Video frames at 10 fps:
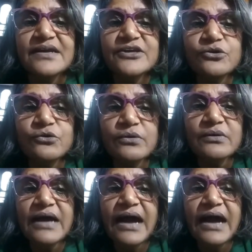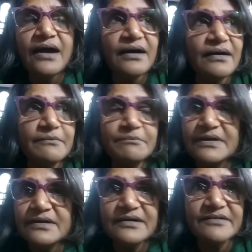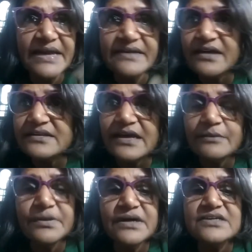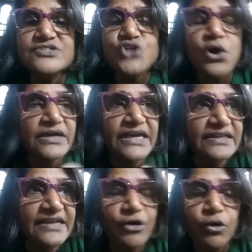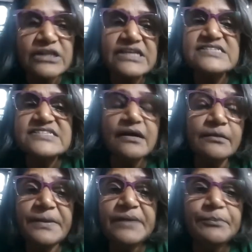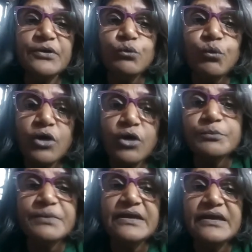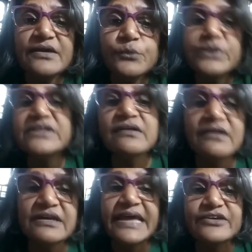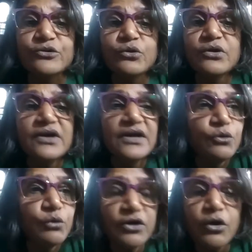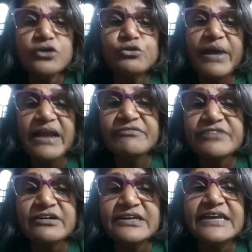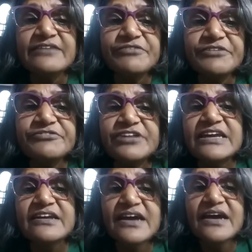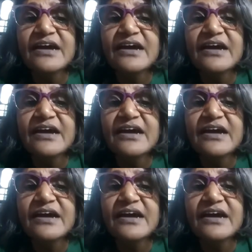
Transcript: You know, uh, uh, Greta Thunberg is talking. There are all these young people who want to be with her, like, you know, who are all 12, 13, 15.